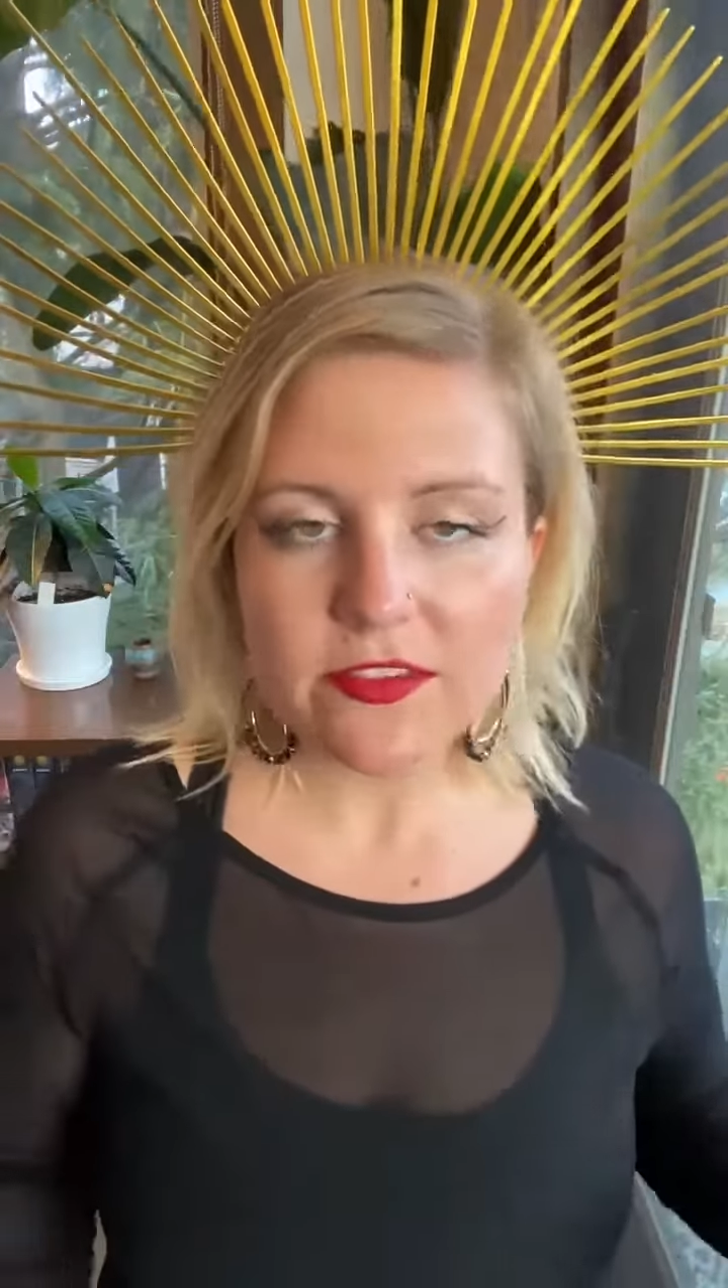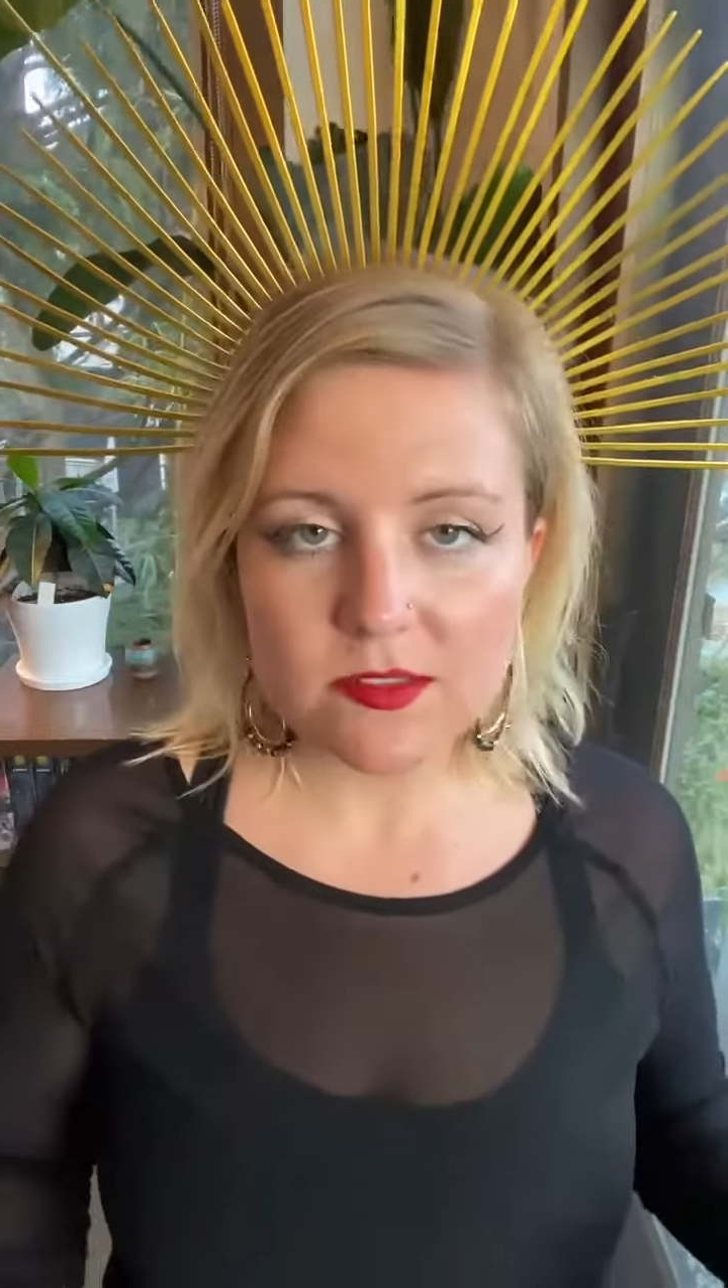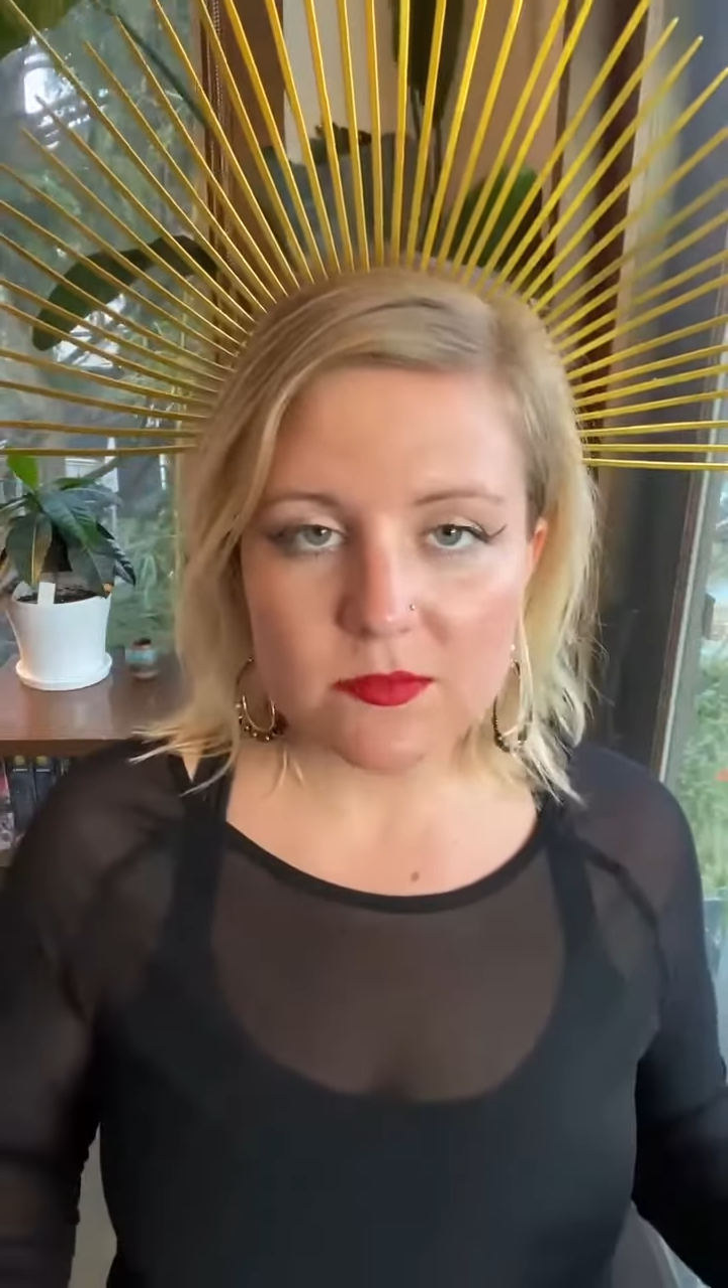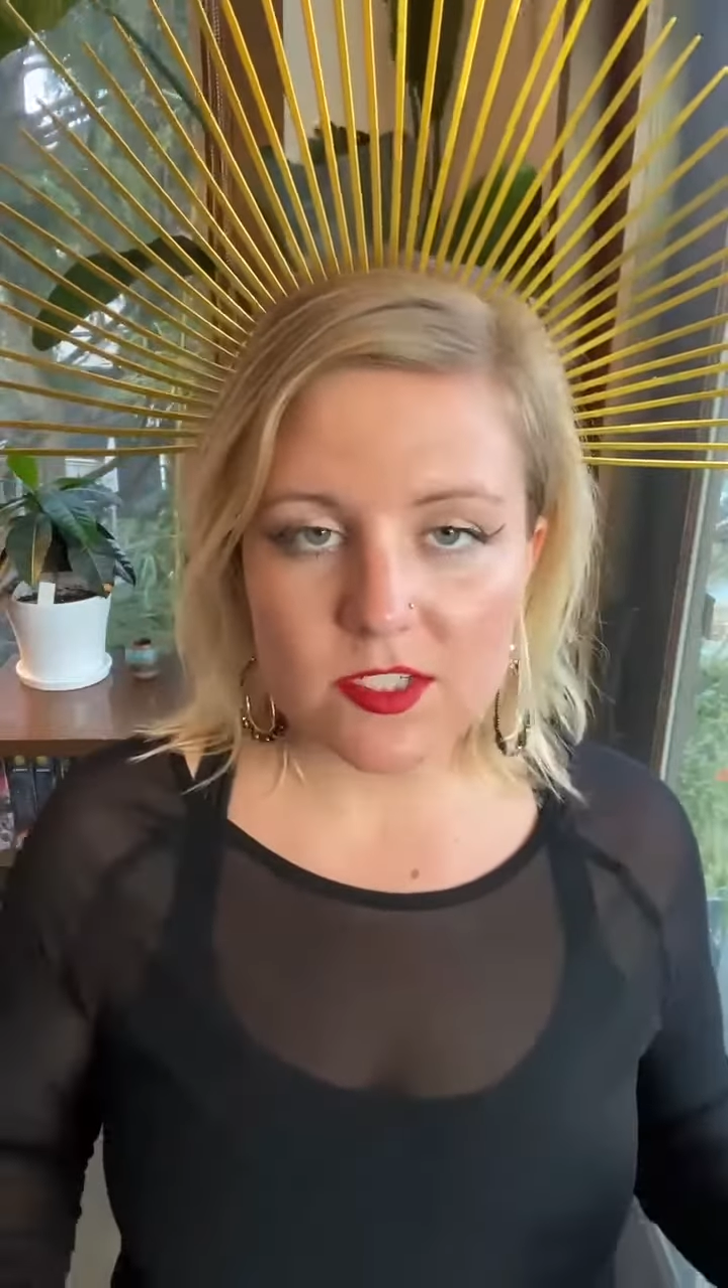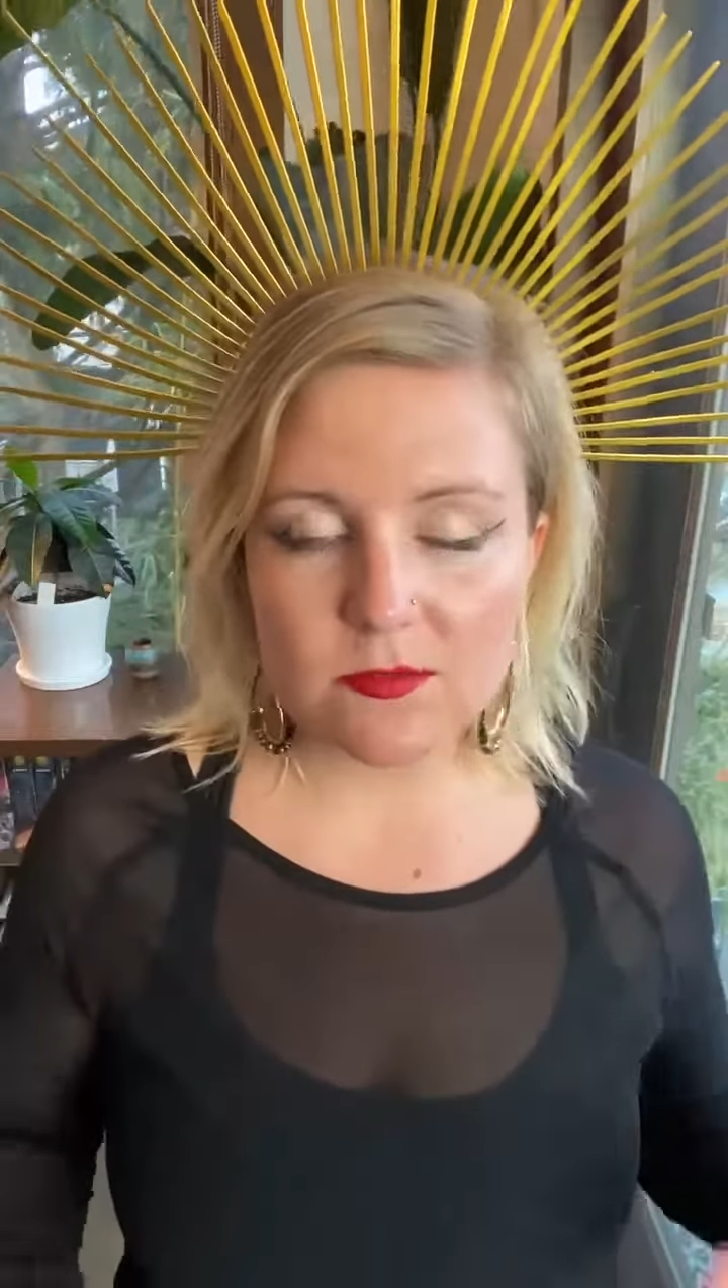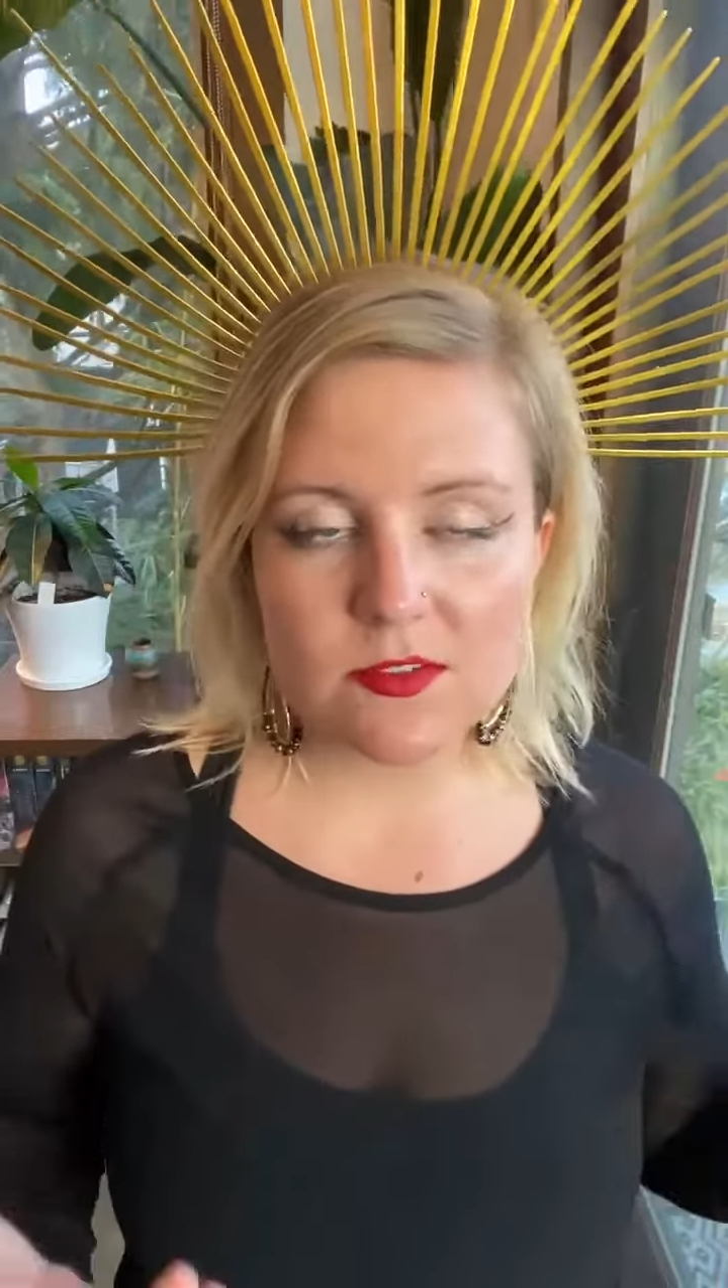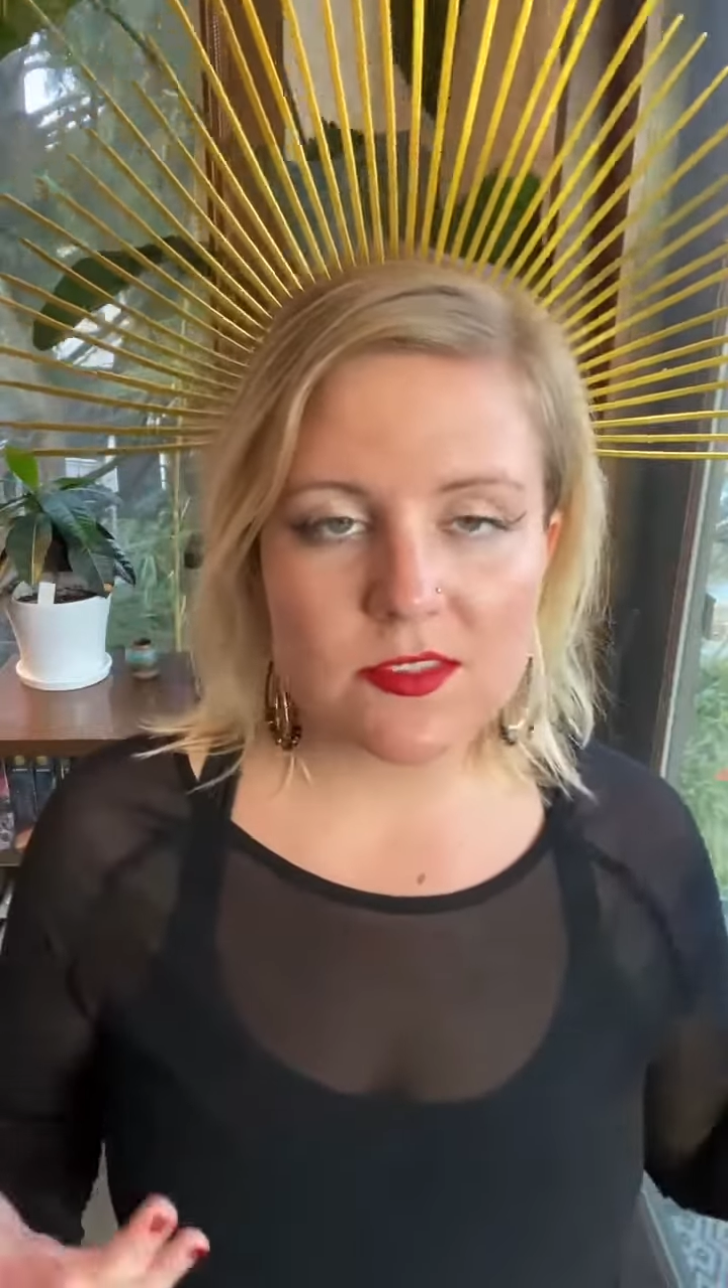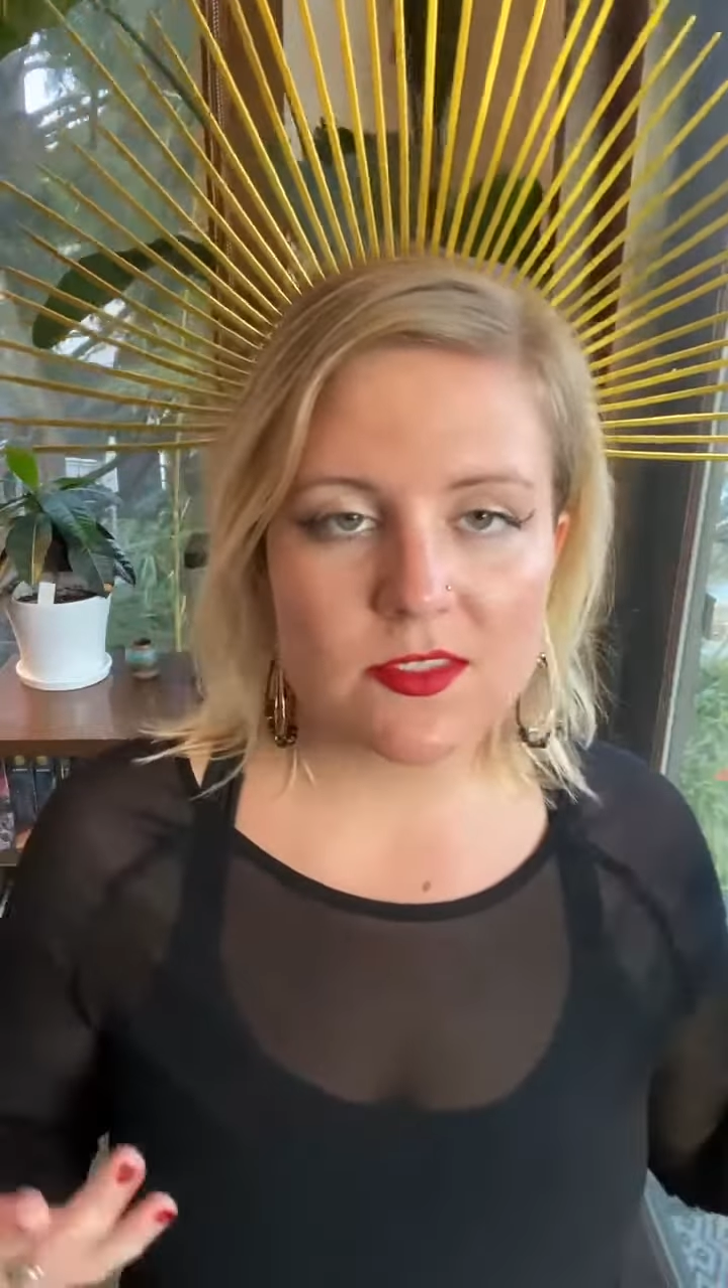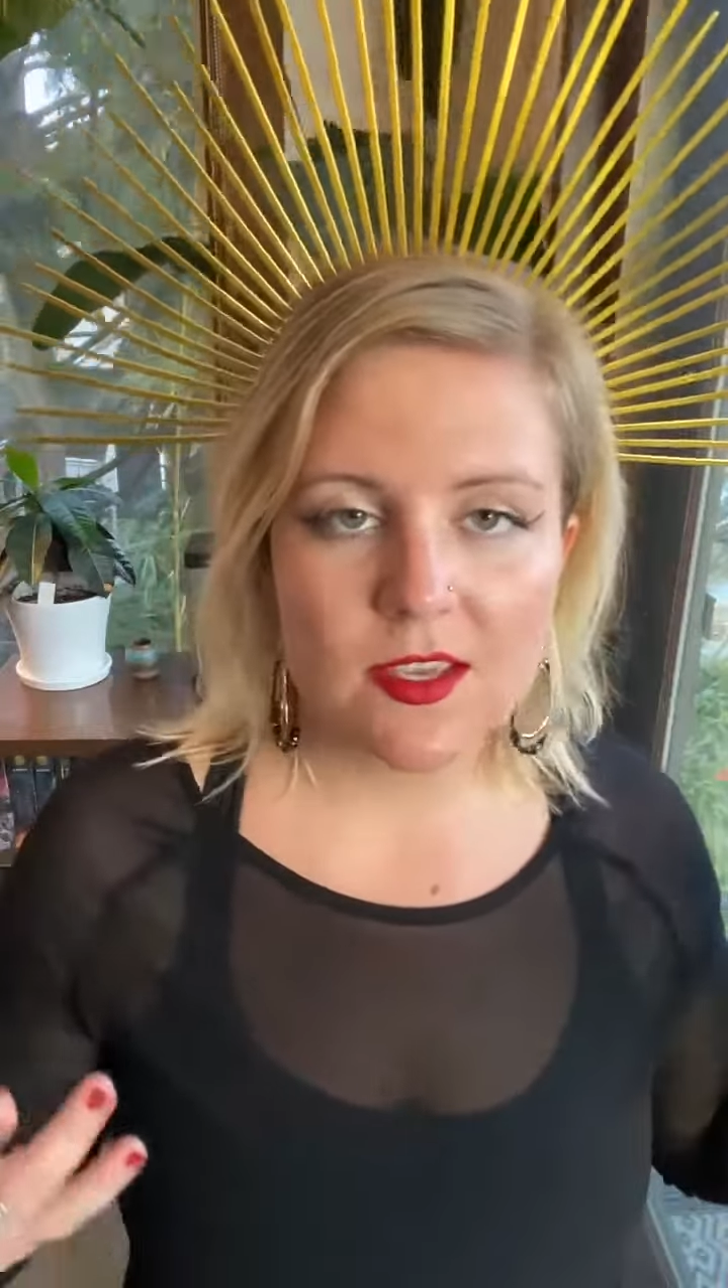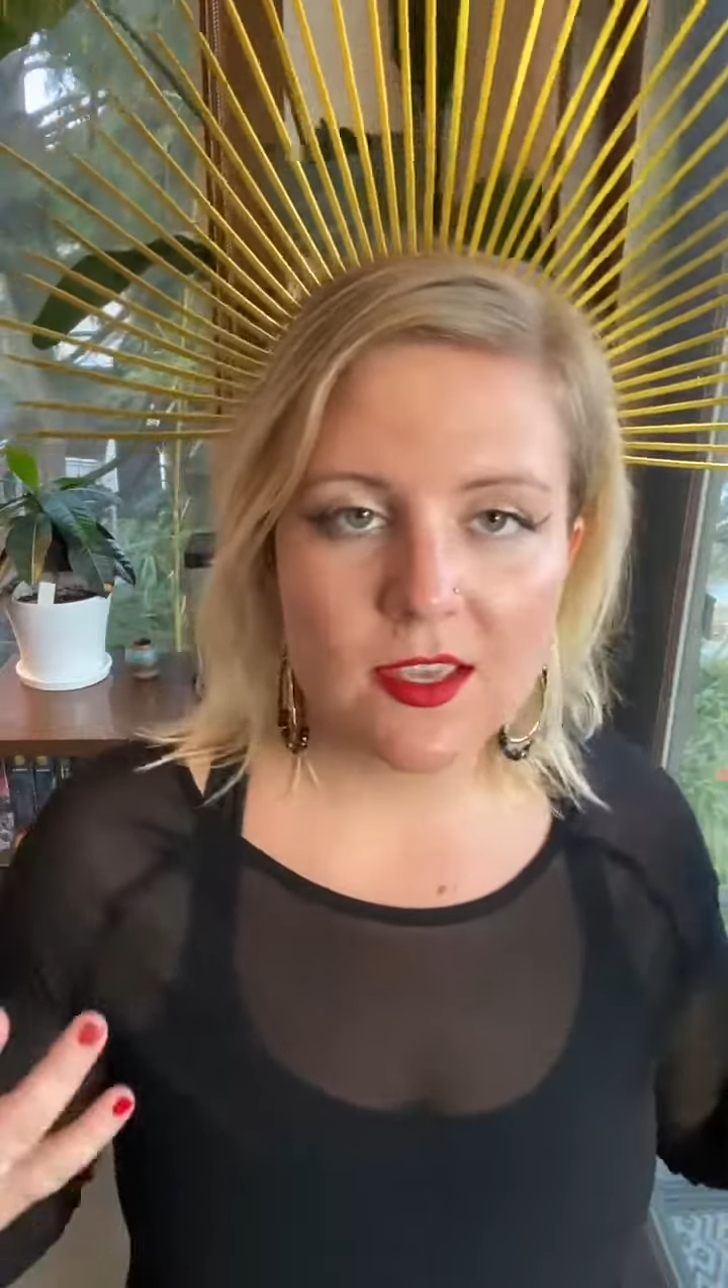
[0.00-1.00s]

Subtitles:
symptoms